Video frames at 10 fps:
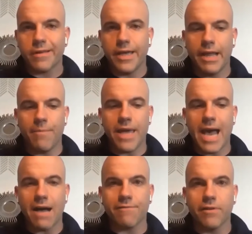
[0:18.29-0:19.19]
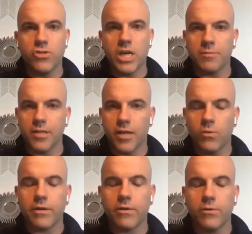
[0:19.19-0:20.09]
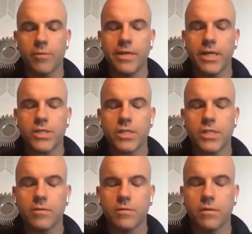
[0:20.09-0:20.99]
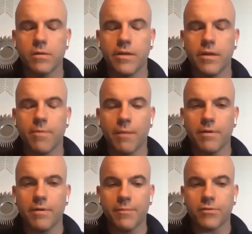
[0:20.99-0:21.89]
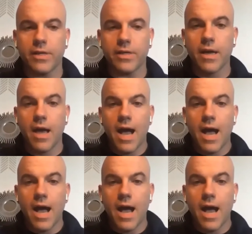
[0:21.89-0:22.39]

And on behalf of James Ludwig, who's a PhD student in the Department of Chemistry,